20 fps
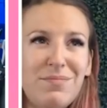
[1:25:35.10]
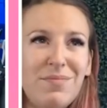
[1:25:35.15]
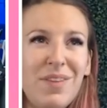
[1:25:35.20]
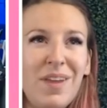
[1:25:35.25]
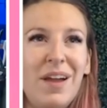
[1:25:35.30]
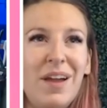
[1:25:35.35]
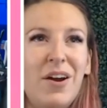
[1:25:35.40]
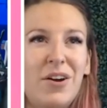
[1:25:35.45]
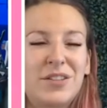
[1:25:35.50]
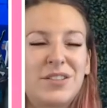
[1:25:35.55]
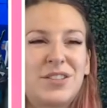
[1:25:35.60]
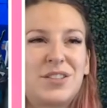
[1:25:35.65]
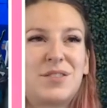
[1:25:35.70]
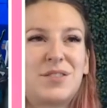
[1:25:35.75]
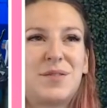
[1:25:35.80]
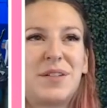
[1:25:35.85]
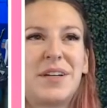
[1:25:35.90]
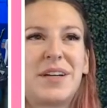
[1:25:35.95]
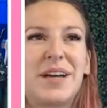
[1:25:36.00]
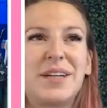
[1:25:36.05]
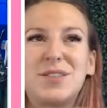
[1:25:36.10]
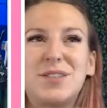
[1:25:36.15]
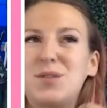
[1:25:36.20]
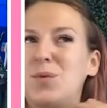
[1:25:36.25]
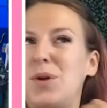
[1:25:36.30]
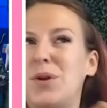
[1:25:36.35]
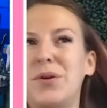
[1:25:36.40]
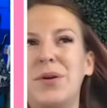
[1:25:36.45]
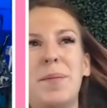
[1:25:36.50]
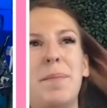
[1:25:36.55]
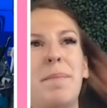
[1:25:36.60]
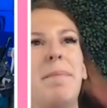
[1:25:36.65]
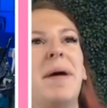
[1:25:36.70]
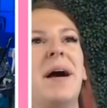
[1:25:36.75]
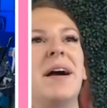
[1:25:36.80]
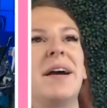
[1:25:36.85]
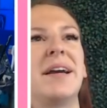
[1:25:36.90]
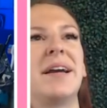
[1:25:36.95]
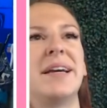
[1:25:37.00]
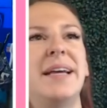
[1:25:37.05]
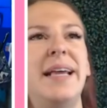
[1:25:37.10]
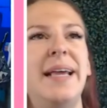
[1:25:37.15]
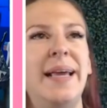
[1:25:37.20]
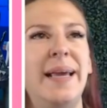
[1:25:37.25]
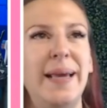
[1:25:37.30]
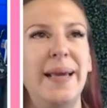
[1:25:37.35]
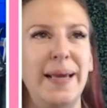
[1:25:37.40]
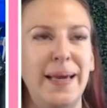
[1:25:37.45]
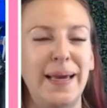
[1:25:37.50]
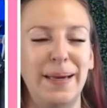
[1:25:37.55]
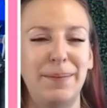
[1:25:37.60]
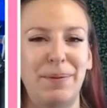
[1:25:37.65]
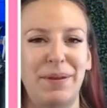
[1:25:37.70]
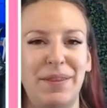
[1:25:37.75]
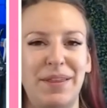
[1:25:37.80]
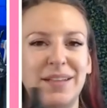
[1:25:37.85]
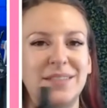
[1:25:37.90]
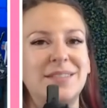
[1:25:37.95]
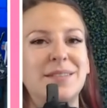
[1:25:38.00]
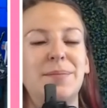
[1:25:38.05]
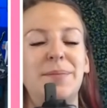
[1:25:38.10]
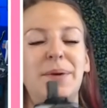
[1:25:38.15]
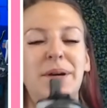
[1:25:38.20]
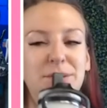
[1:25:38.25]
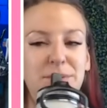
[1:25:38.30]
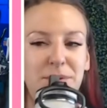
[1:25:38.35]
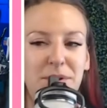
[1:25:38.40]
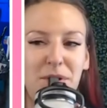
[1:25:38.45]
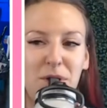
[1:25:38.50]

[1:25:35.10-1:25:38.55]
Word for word: I also just feel like I swallowed a bug, but that's impossible.